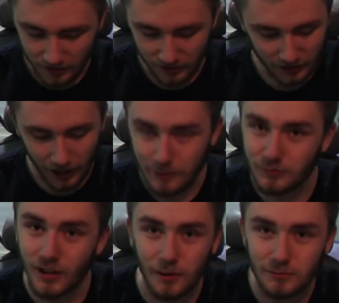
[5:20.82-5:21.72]
like
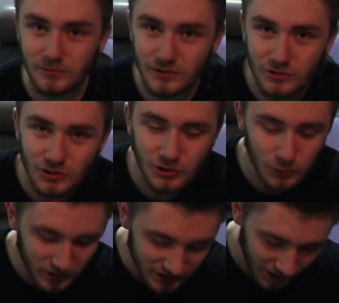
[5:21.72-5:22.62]
I'm I'm
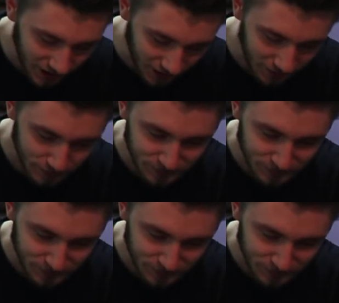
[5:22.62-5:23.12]
too excited.